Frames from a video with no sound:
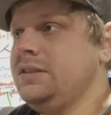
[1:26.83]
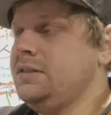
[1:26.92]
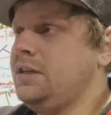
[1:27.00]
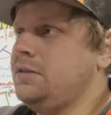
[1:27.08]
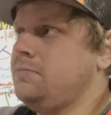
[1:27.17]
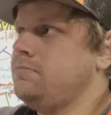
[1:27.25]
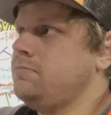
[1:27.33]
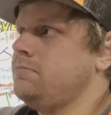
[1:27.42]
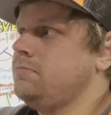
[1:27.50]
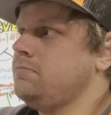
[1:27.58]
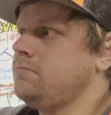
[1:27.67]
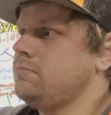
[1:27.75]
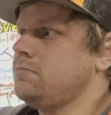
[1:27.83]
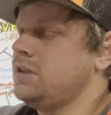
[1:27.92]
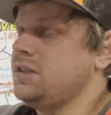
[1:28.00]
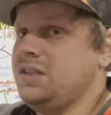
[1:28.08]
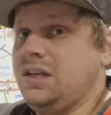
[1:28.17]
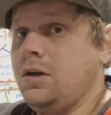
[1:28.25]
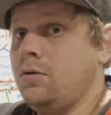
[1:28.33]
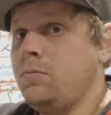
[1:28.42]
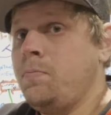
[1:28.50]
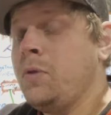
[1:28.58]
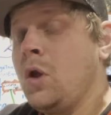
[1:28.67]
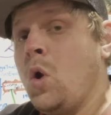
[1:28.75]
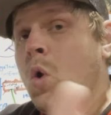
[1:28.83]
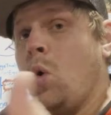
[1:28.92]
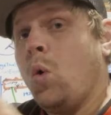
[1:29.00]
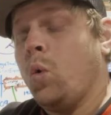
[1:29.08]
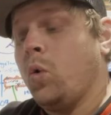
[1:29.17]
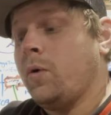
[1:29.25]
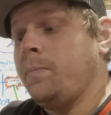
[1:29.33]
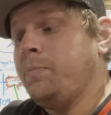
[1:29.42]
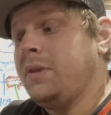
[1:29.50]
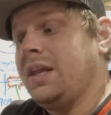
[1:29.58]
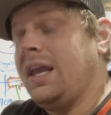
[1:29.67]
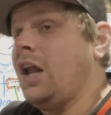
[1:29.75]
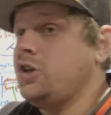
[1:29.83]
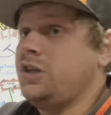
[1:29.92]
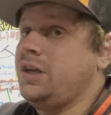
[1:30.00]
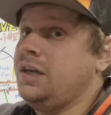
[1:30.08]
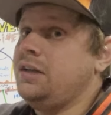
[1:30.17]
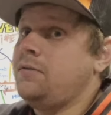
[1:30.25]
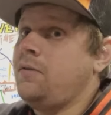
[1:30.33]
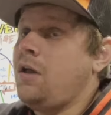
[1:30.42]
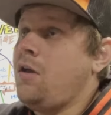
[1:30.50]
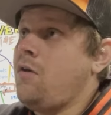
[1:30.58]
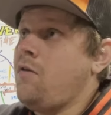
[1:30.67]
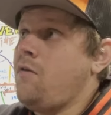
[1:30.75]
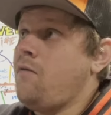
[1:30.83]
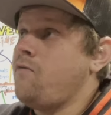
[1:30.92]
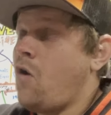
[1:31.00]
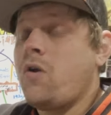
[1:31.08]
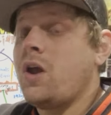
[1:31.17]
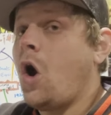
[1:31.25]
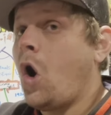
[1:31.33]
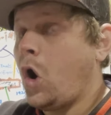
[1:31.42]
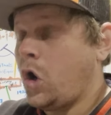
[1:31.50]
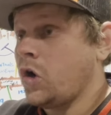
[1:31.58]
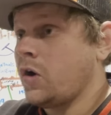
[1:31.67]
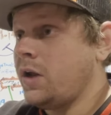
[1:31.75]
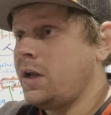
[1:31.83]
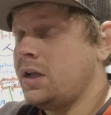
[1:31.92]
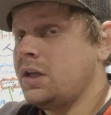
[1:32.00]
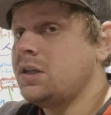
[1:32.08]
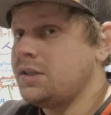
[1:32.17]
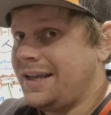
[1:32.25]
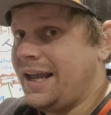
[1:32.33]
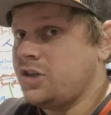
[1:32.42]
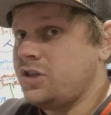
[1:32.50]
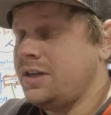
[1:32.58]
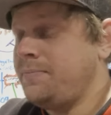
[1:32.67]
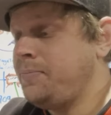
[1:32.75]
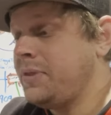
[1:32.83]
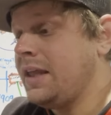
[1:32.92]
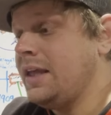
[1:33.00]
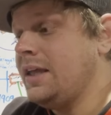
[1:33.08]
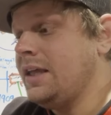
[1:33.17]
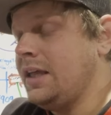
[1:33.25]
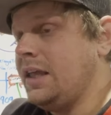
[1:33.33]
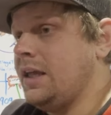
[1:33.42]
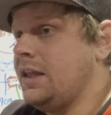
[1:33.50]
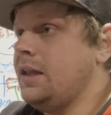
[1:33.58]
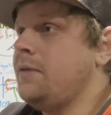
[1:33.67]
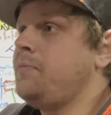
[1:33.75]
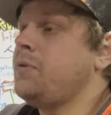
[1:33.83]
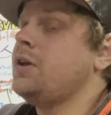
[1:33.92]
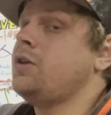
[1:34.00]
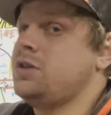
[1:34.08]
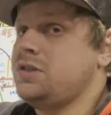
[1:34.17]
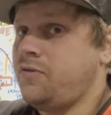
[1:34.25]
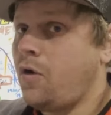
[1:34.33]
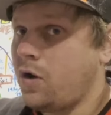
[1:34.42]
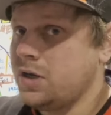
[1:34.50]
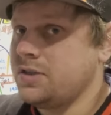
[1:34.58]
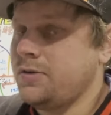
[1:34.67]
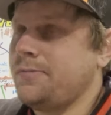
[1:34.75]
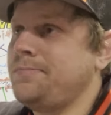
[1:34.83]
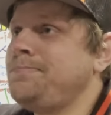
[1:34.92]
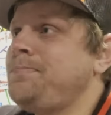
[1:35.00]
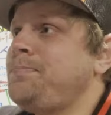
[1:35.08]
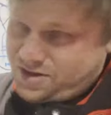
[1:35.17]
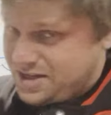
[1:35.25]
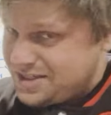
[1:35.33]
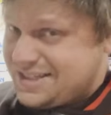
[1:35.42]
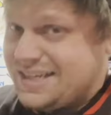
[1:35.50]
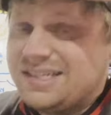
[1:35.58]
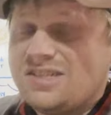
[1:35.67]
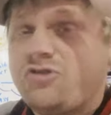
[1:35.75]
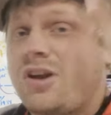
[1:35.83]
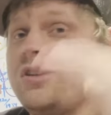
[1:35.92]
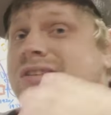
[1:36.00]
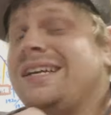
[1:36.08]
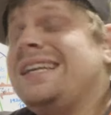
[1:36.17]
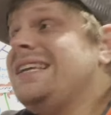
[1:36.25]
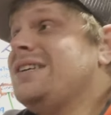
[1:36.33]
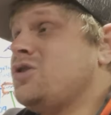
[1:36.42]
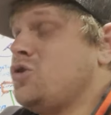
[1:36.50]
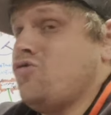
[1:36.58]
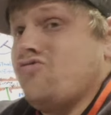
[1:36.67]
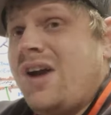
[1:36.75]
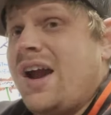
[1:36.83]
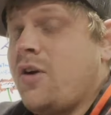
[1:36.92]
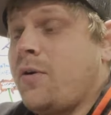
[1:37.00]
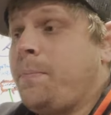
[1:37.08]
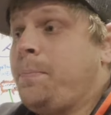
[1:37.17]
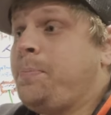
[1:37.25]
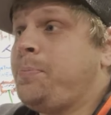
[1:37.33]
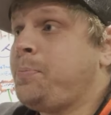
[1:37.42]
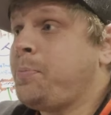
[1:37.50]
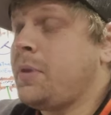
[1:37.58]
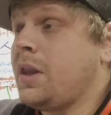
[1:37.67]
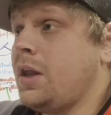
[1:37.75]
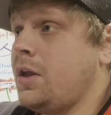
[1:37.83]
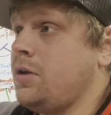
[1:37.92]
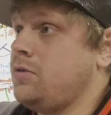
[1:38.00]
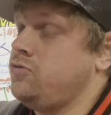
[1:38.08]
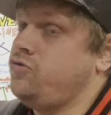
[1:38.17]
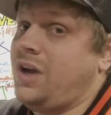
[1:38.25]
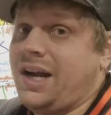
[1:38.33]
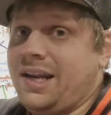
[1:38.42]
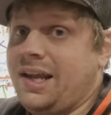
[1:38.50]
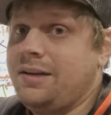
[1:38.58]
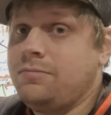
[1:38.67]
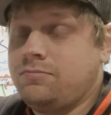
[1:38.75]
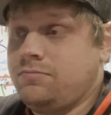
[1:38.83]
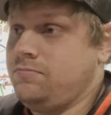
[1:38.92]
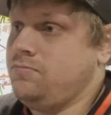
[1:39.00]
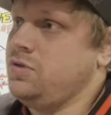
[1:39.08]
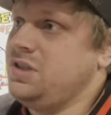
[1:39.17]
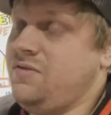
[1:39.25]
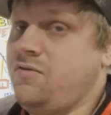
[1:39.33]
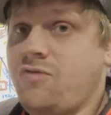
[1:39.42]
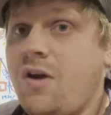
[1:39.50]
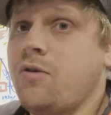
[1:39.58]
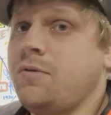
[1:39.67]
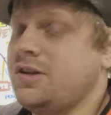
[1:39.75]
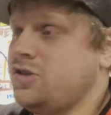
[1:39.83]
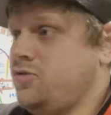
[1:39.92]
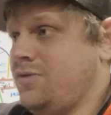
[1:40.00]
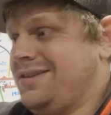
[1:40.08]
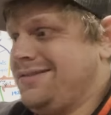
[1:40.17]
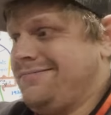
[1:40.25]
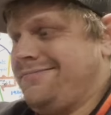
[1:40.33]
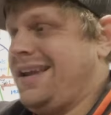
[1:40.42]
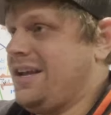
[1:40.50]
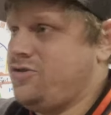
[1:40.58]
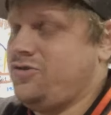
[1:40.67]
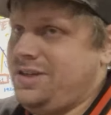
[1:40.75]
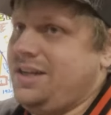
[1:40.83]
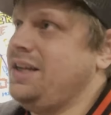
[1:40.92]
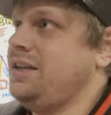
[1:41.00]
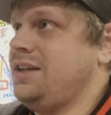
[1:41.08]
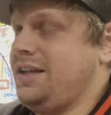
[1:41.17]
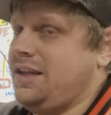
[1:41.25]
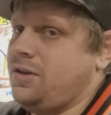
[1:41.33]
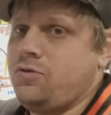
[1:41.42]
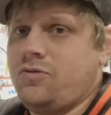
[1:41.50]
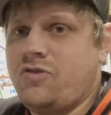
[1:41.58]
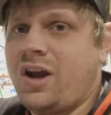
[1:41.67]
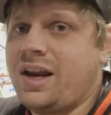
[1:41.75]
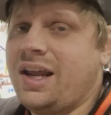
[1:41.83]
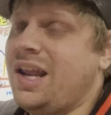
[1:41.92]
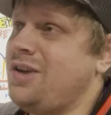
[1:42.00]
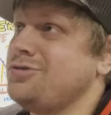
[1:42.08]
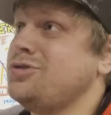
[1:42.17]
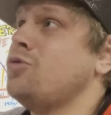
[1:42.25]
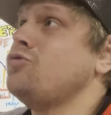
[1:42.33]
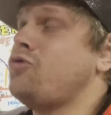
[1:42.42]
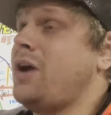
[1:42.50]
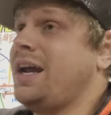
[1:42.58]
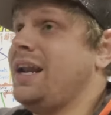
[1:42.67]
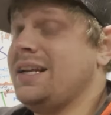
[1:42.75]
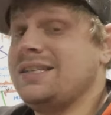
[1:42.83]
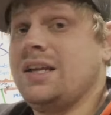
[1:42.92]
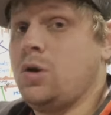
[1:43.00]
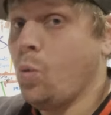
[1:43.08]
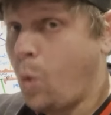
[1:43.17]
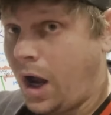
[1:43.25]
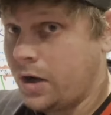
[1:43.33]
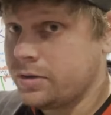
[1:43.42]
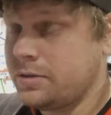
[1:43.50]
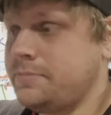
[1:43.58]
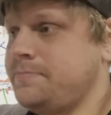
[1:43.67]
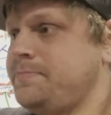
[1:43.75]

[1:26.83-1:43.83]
the casino or catching it very hard to catch it in the safari zone since Dratini is so rare, Dragonite was even rarer because you had to catch a genie to get Dragonite, and there was no dragonite in the wild.